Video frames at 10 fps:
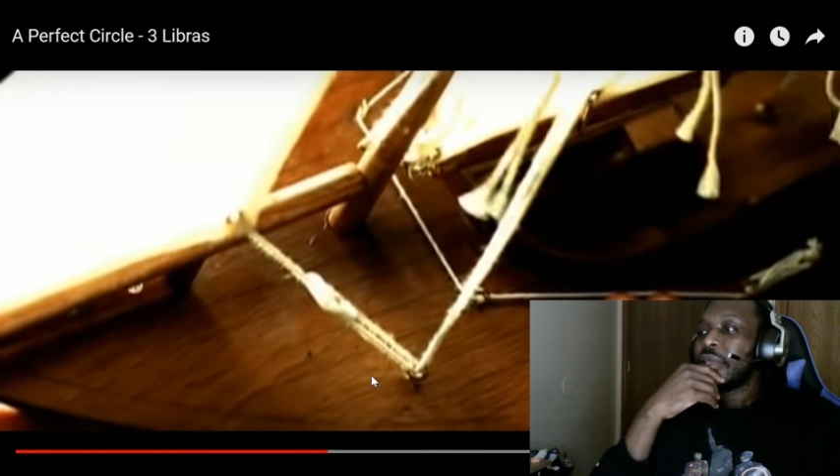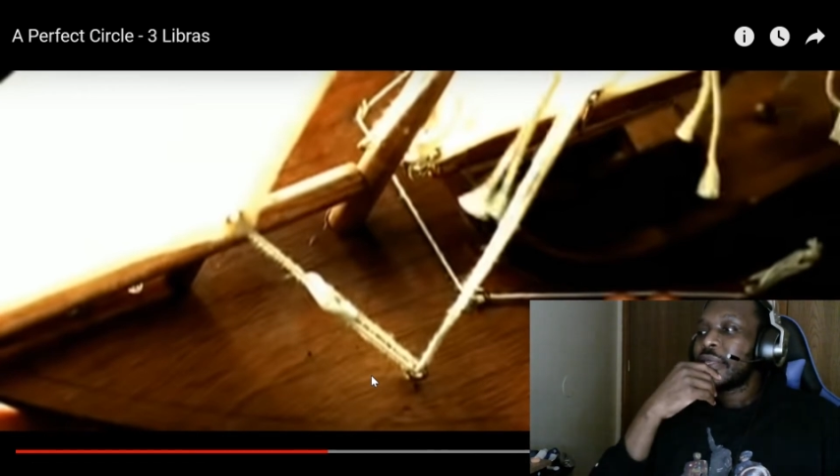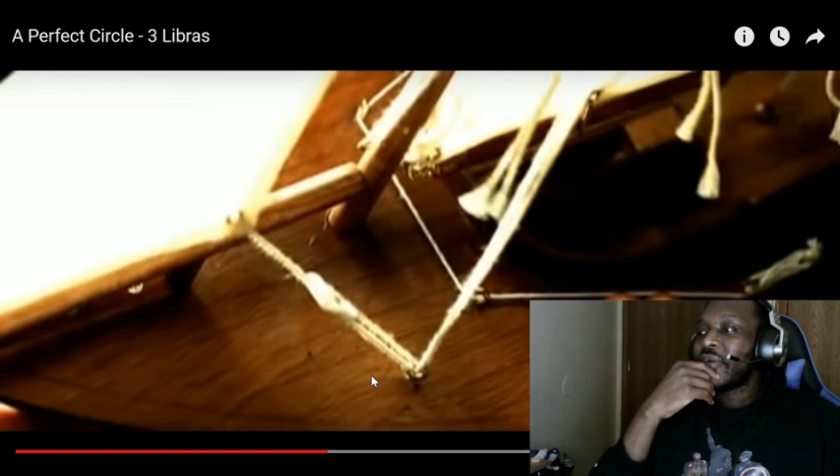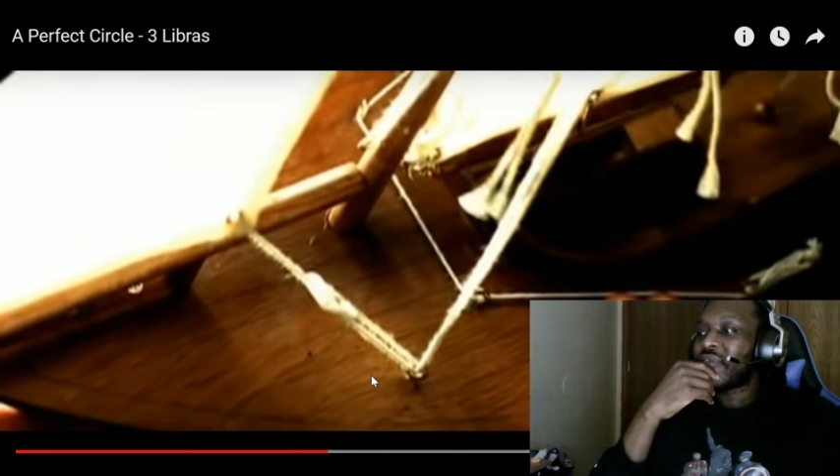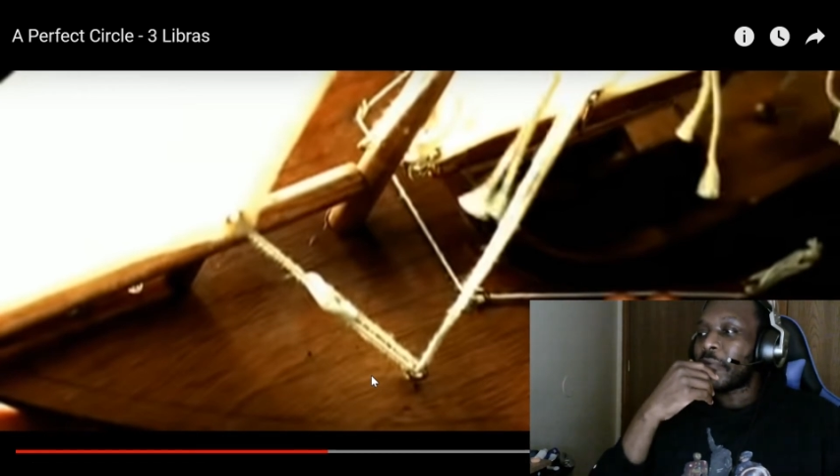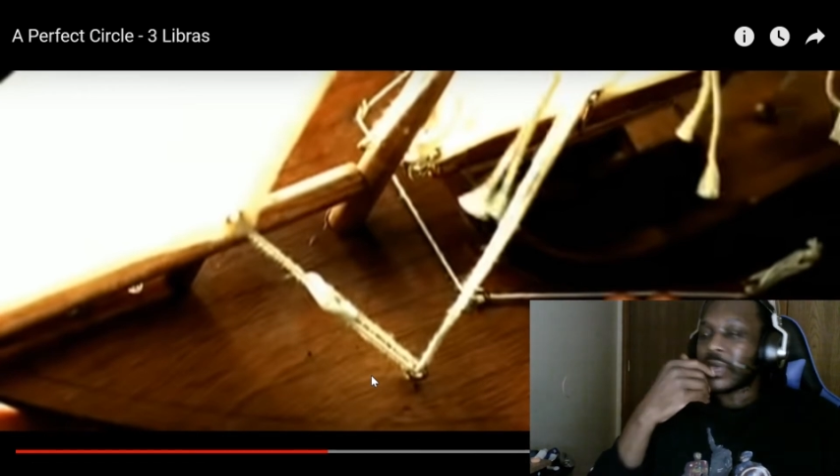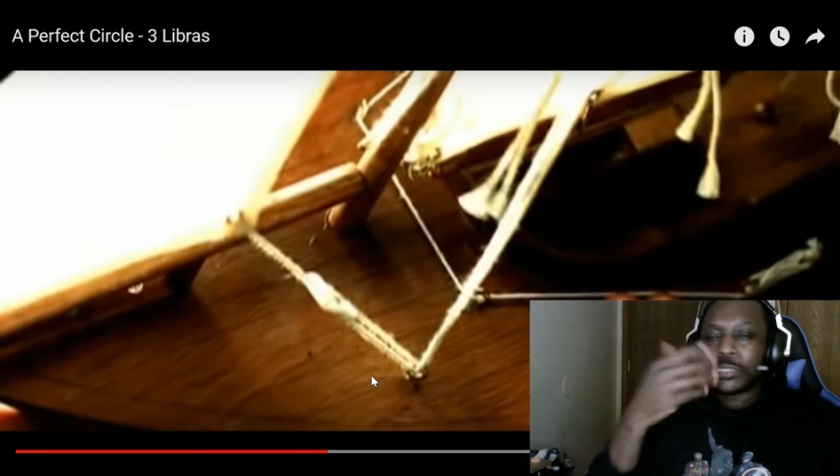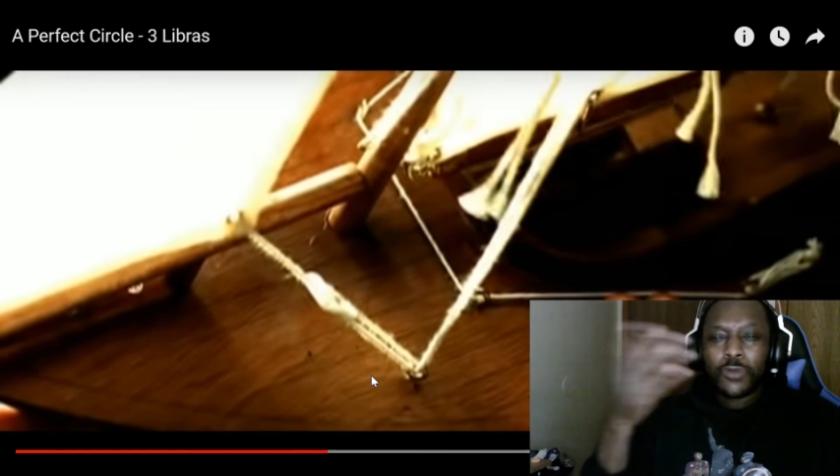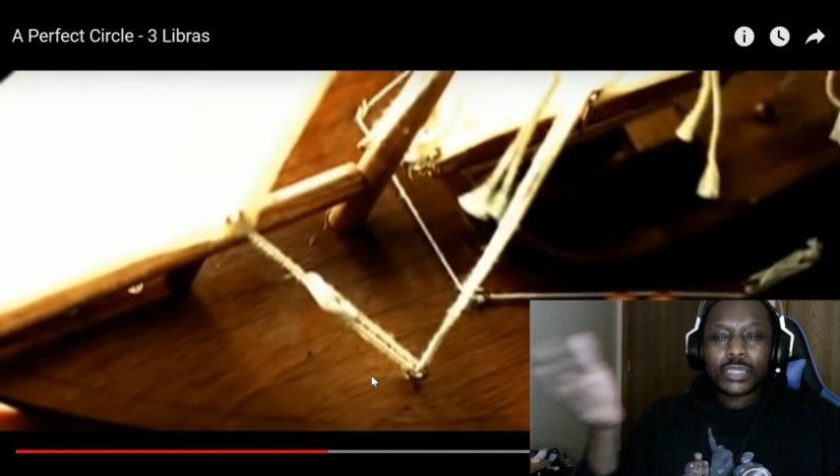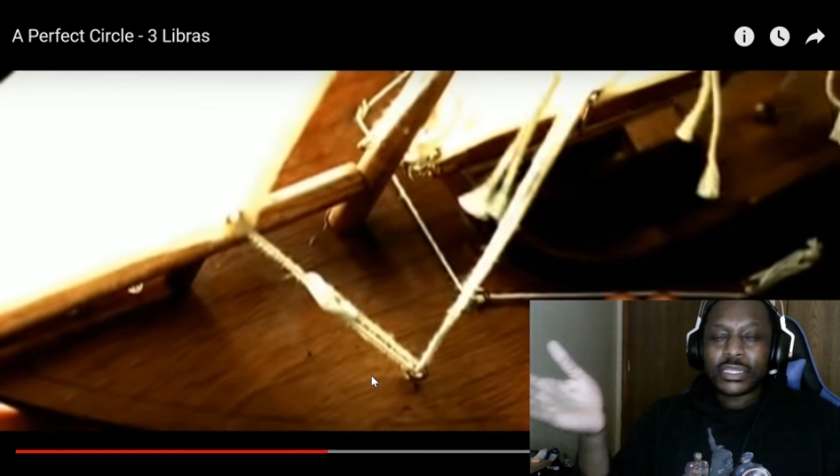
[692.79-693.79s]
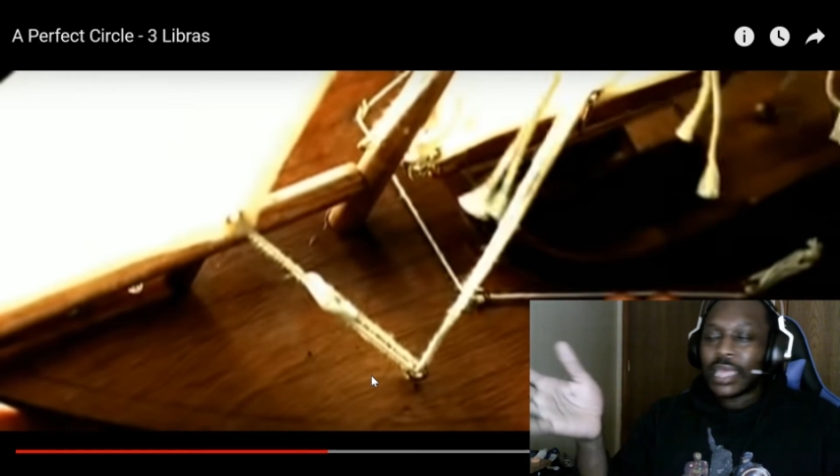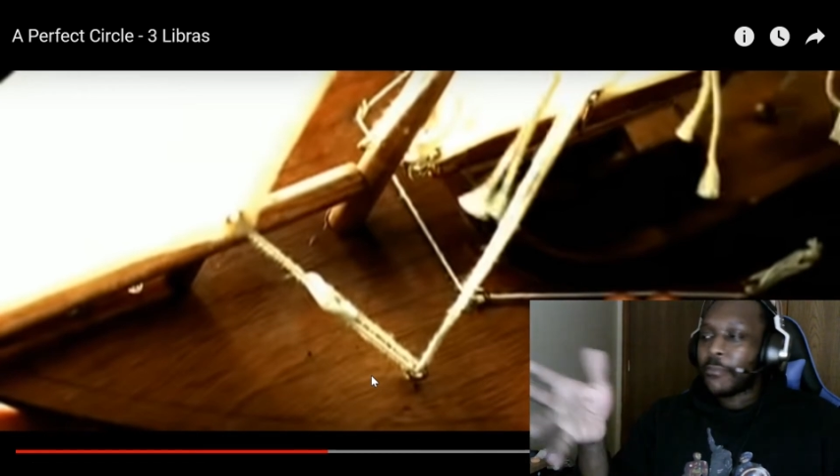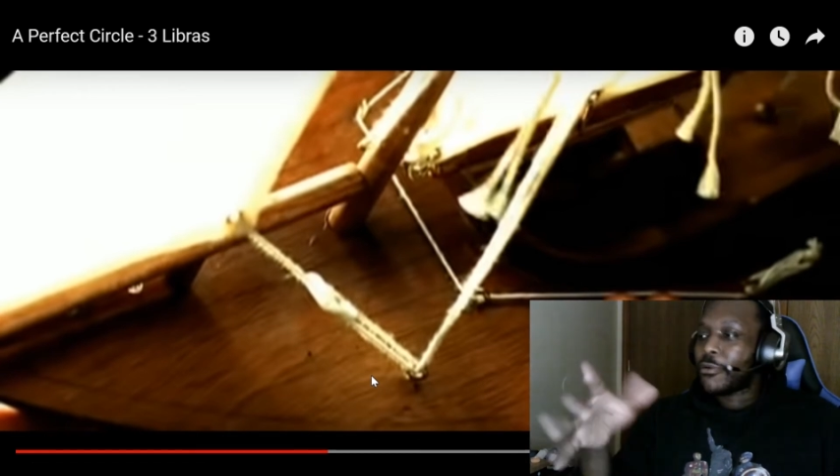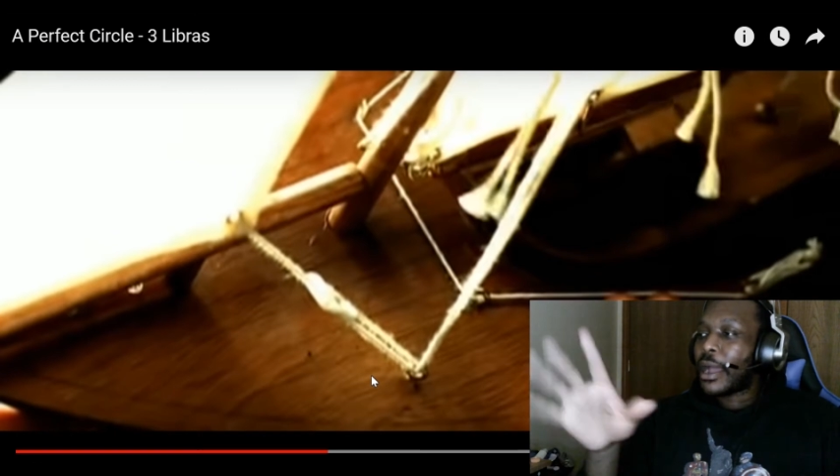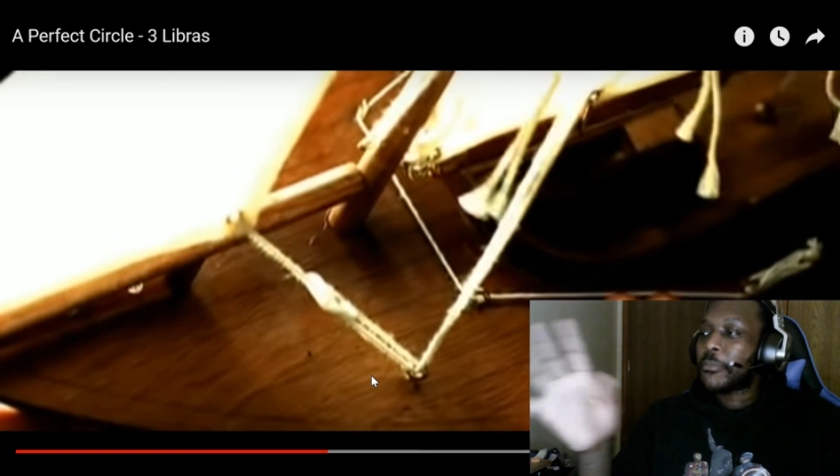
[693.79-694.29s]
if I'm expressing that
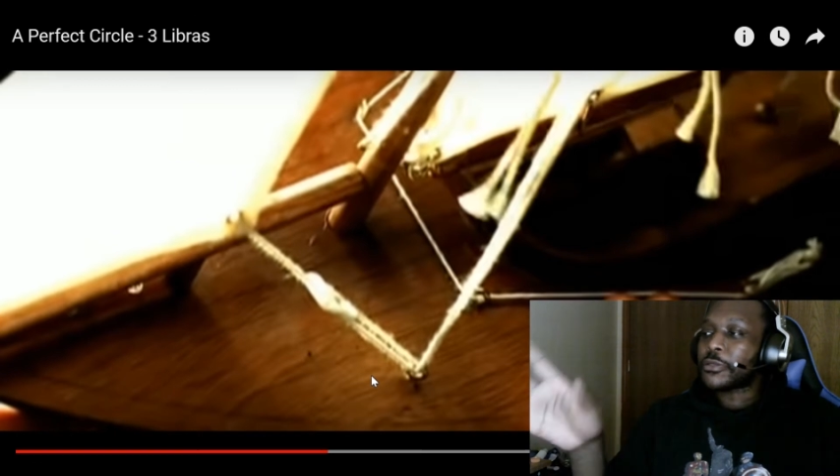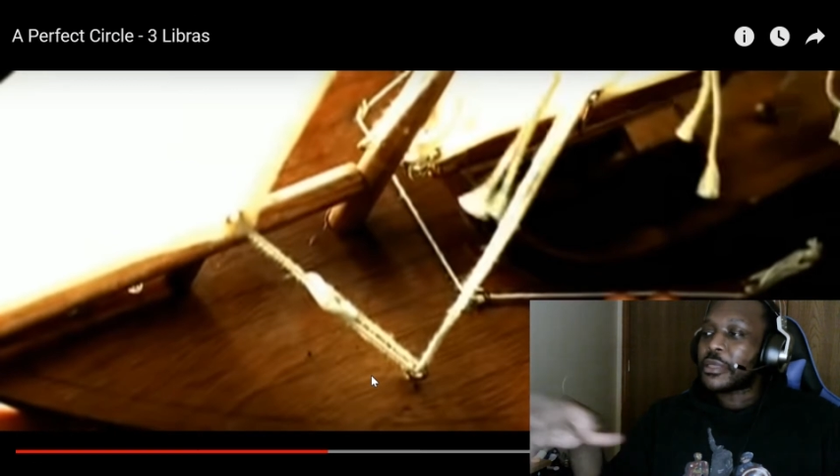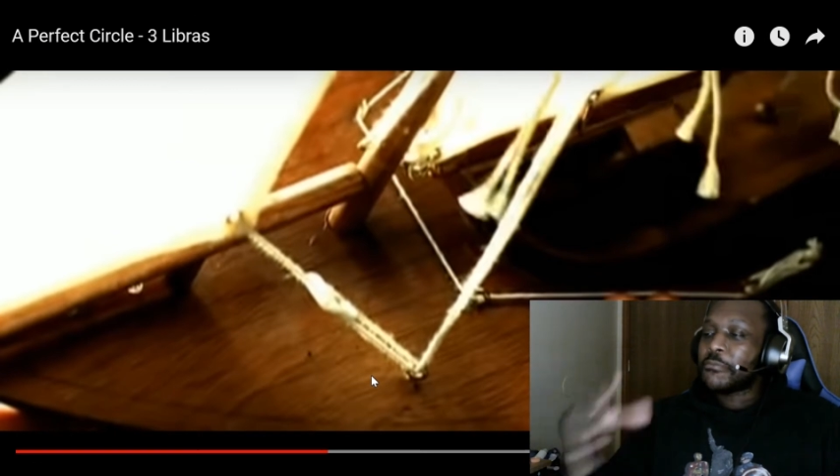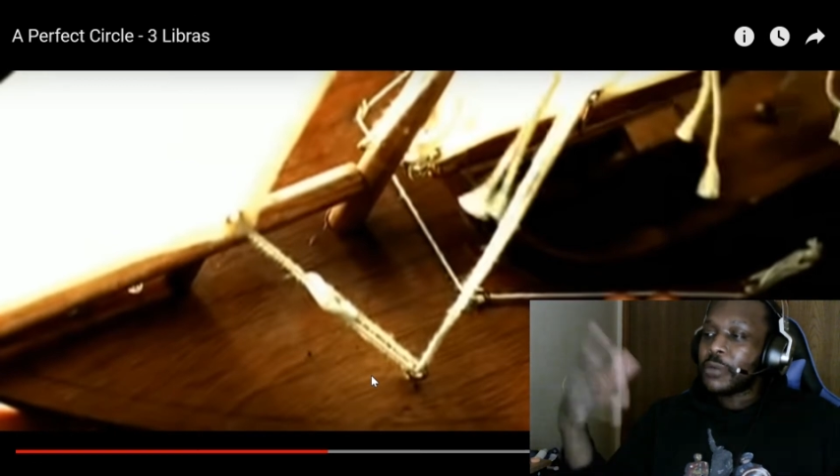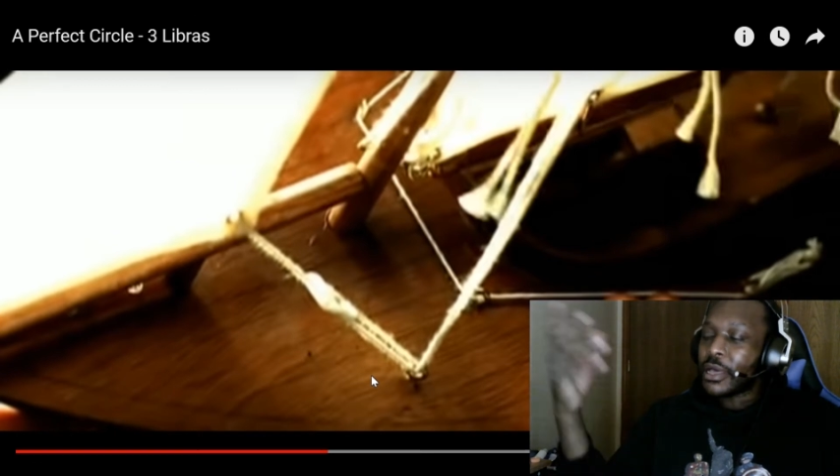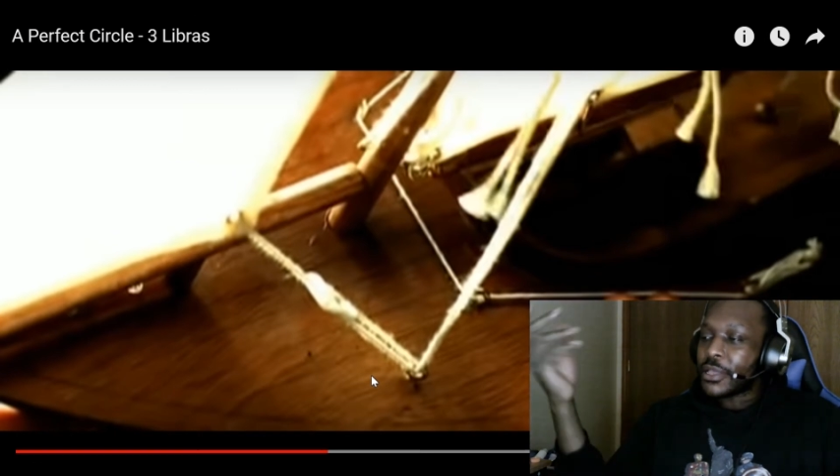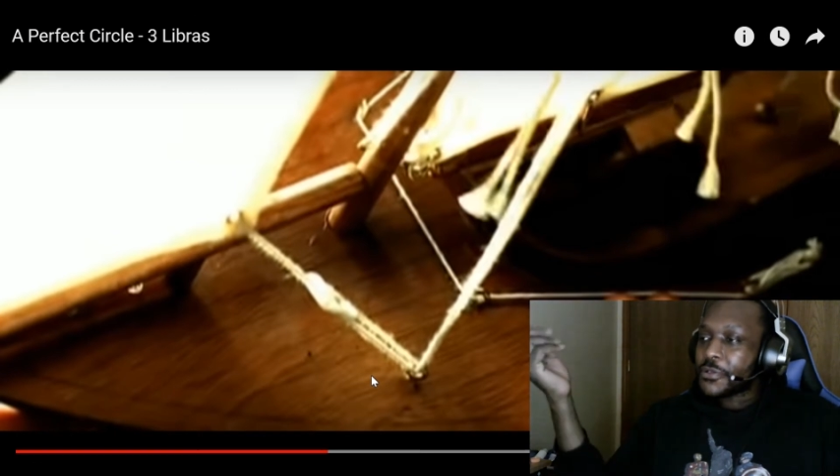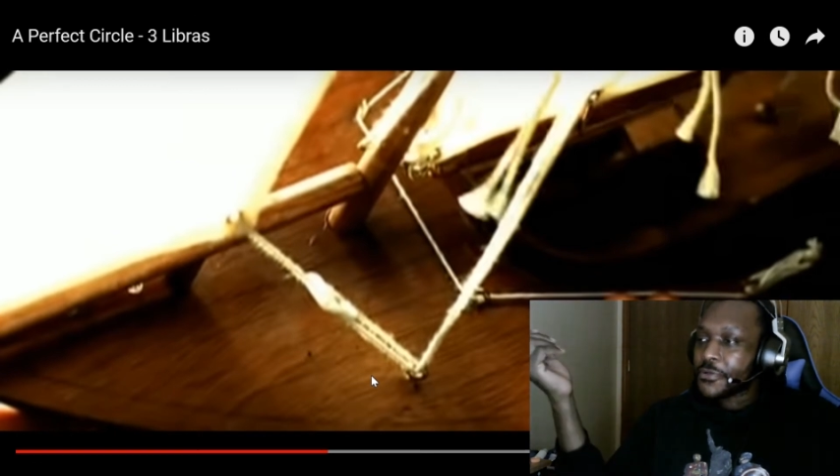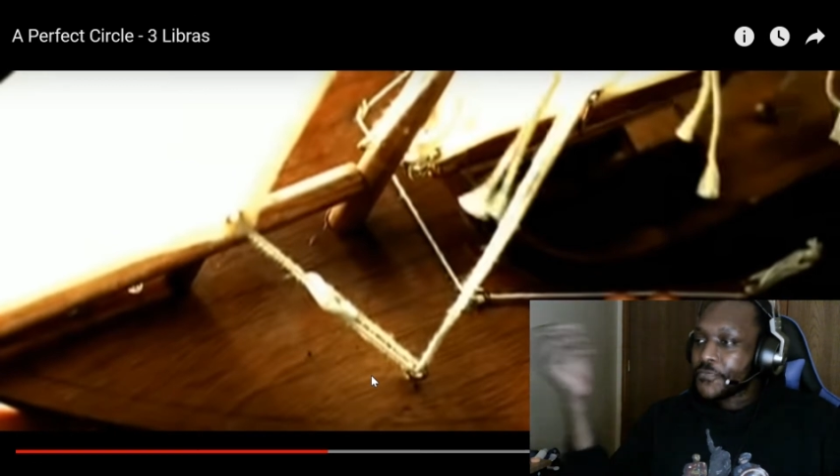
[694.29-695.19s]
properly, but